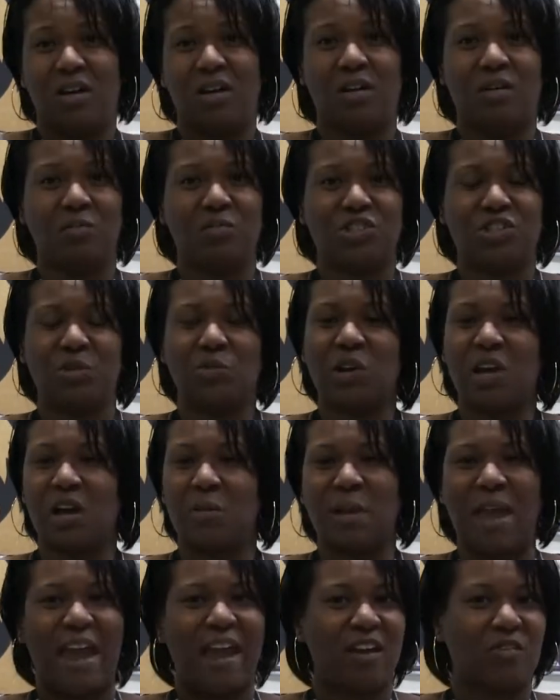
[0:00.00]
Um, she would
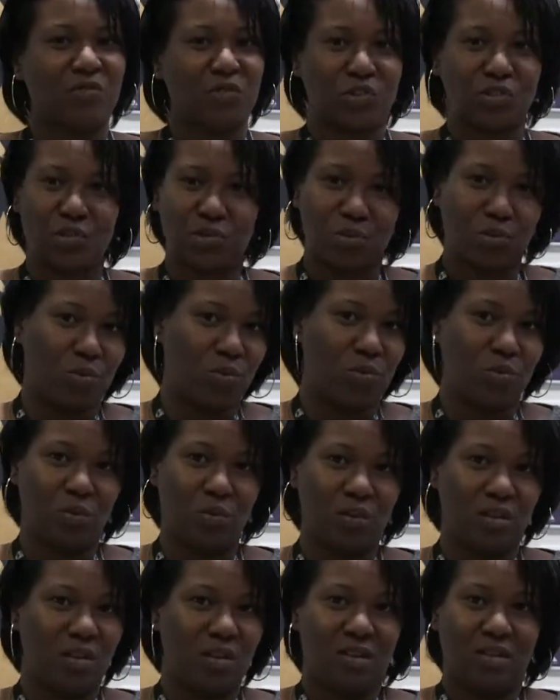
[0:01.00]
come after
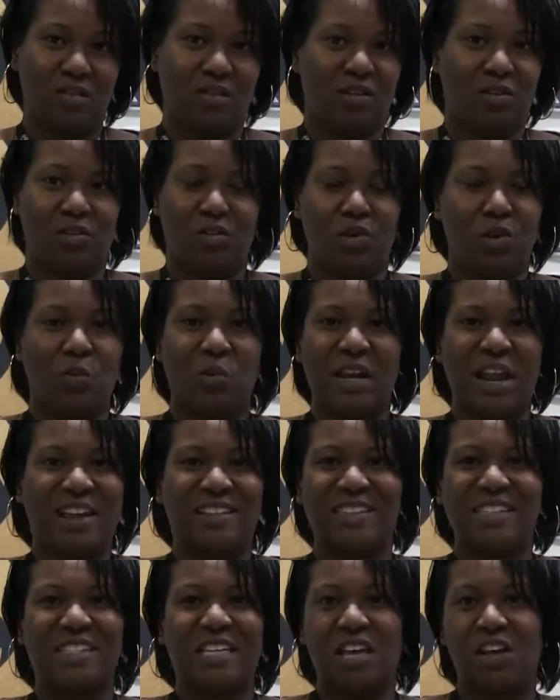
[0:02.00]
school. You know, no one
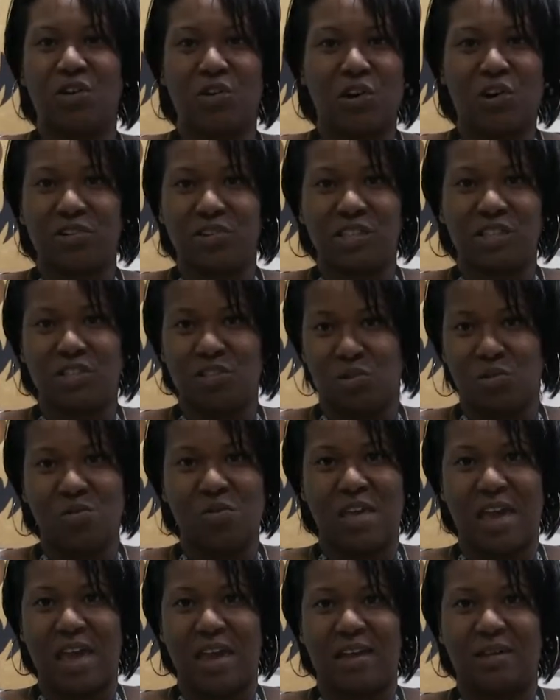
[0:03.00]
had to tell her to
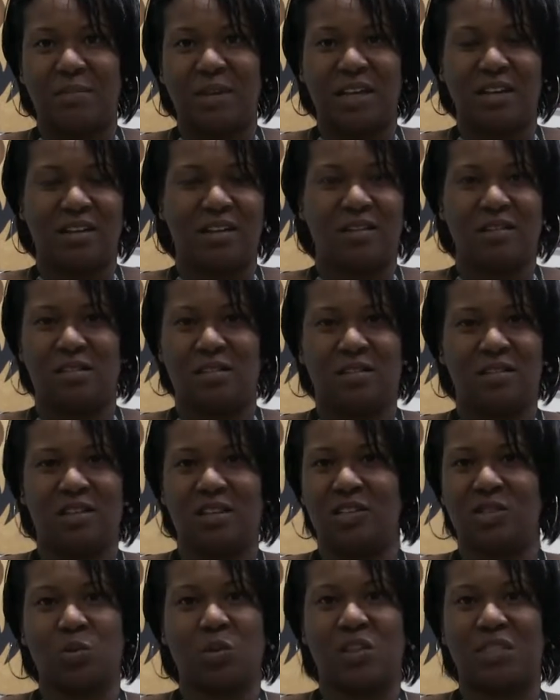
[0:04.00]
do that. I mean,
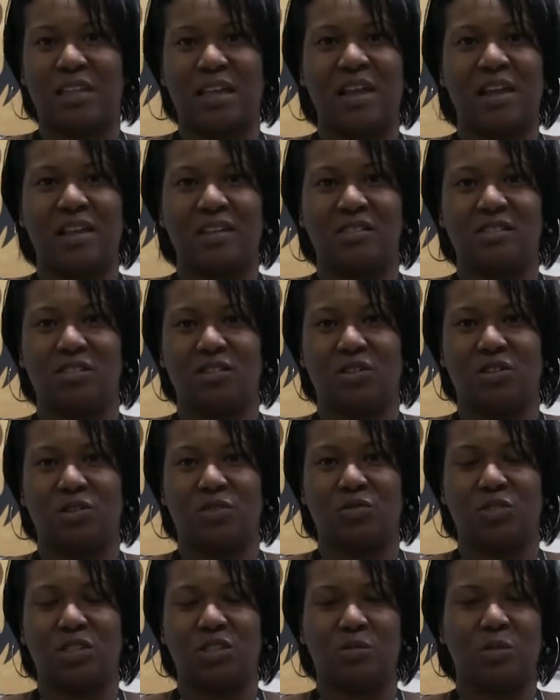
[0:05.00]
these were things. You
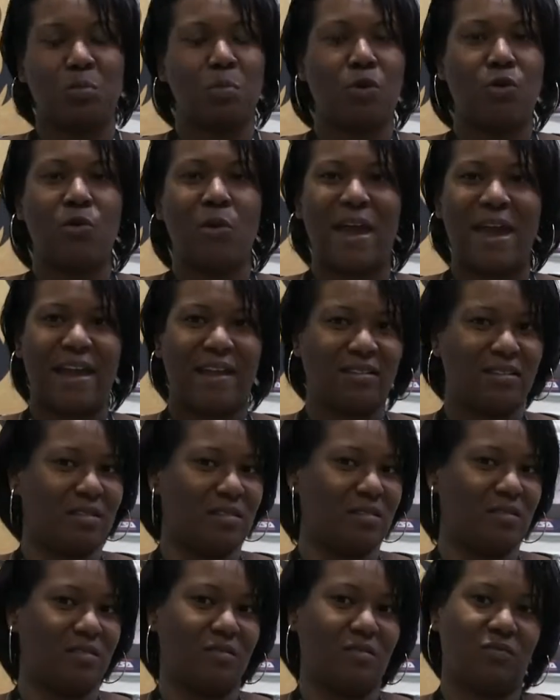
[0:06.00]
know, she was
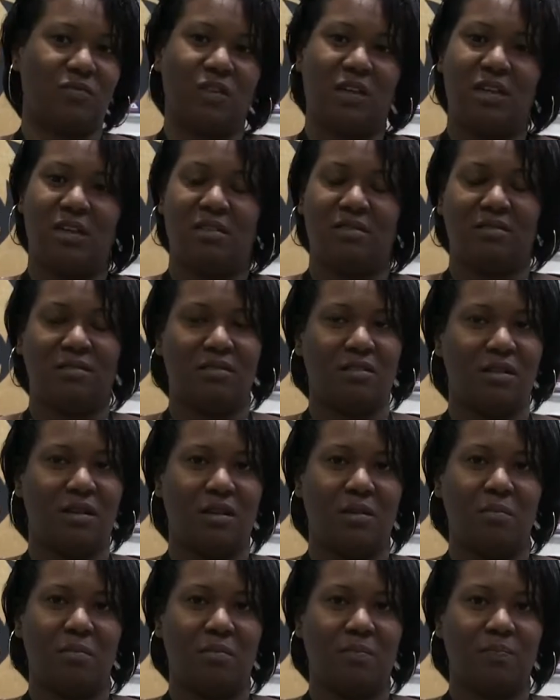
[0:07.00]
proactive and
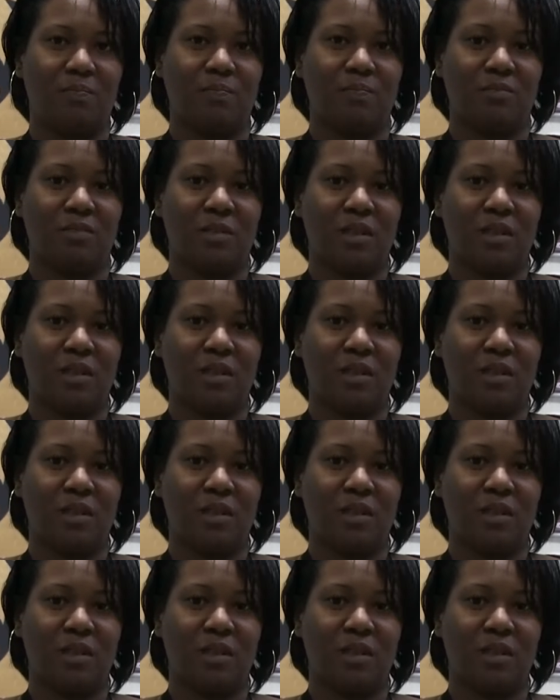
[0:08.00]
um,